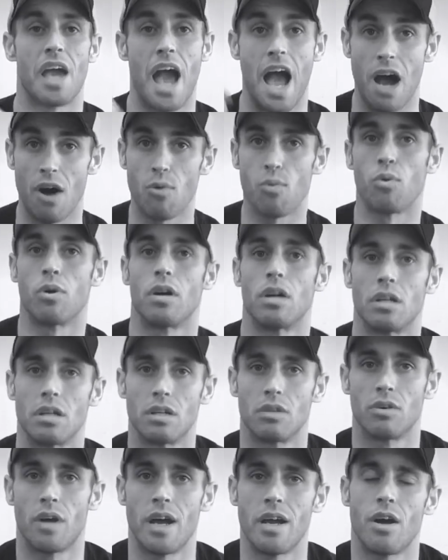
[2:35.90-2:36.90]
outward,
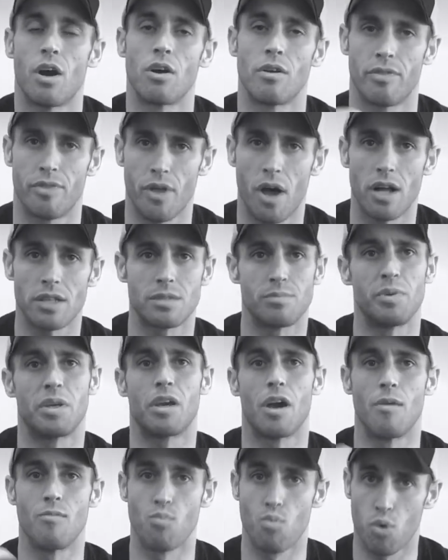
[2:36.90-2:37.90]
right? Our thoughts
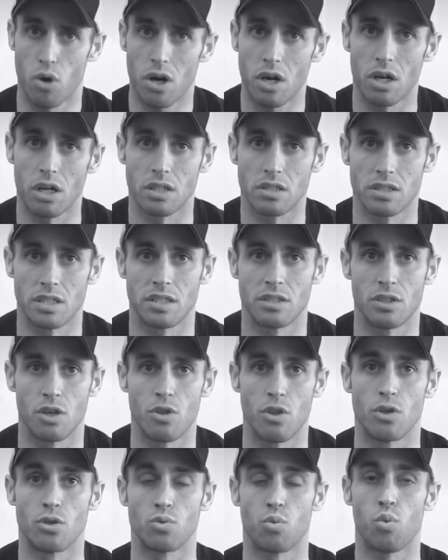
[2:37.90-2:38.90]
become words. And so
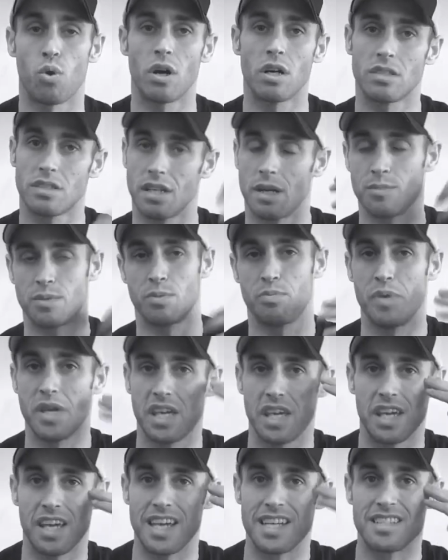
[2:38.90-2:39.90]
those words that I'm
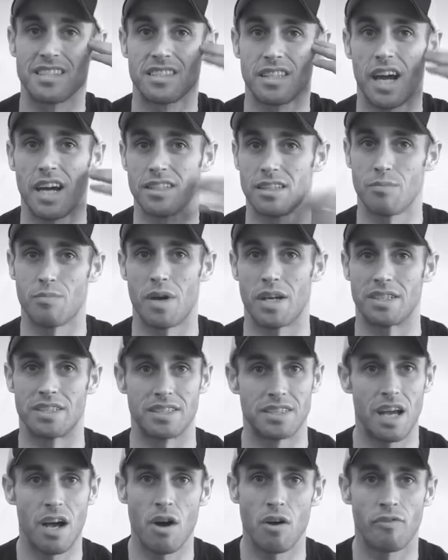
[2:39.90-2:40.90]
speaking inside to
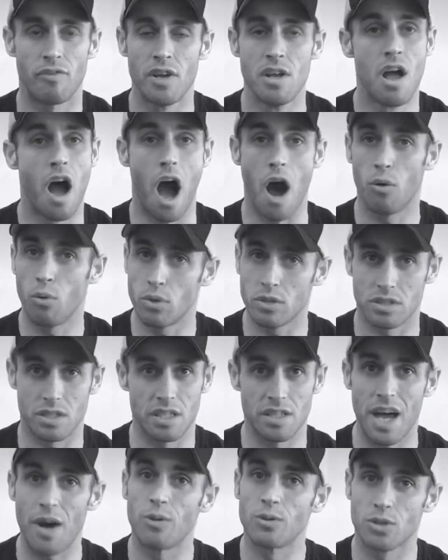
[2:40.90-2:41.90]
myself, that
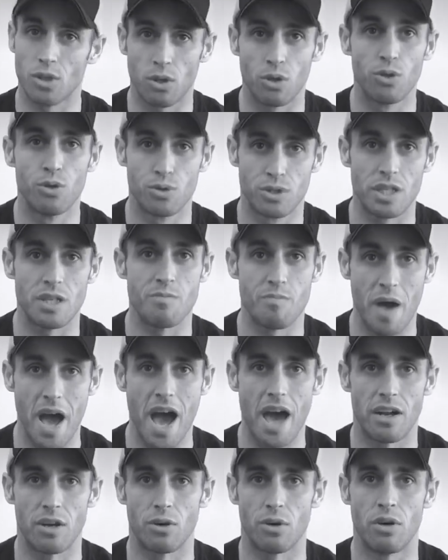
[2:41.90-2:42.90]
was a losing
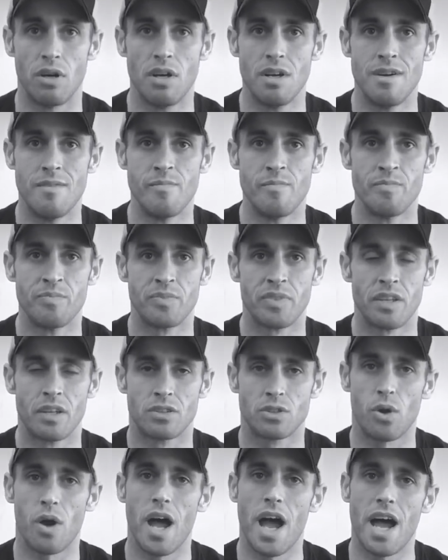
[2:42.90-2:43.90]
battle.
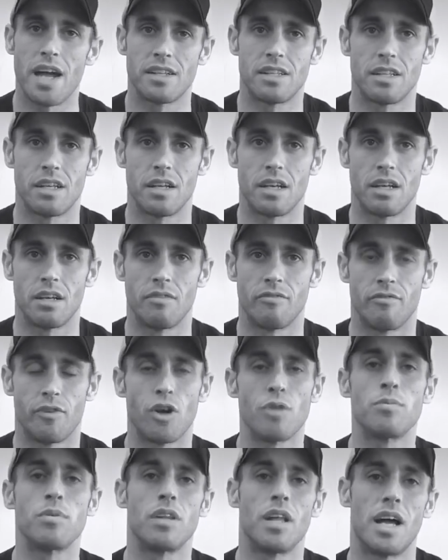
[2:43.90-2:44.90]
So I had to
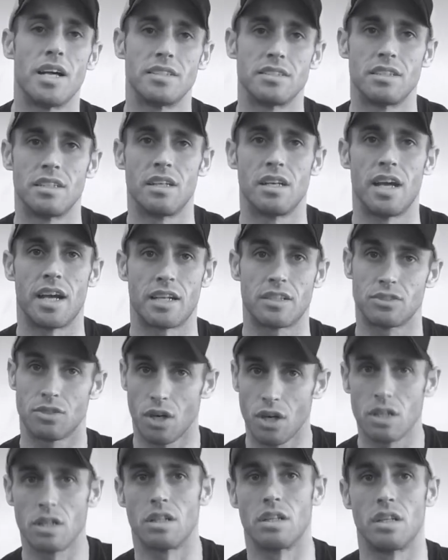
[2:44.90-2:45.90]
verbalize it
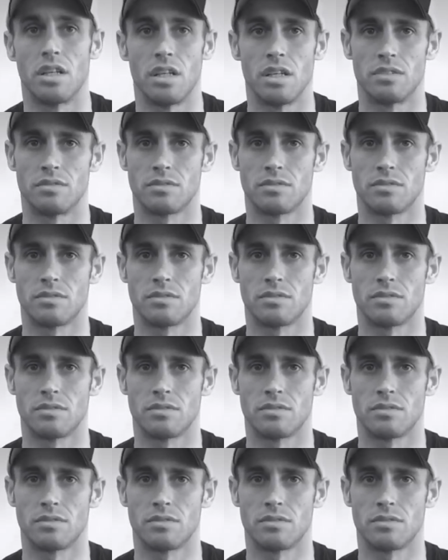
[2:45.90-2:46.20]
externally.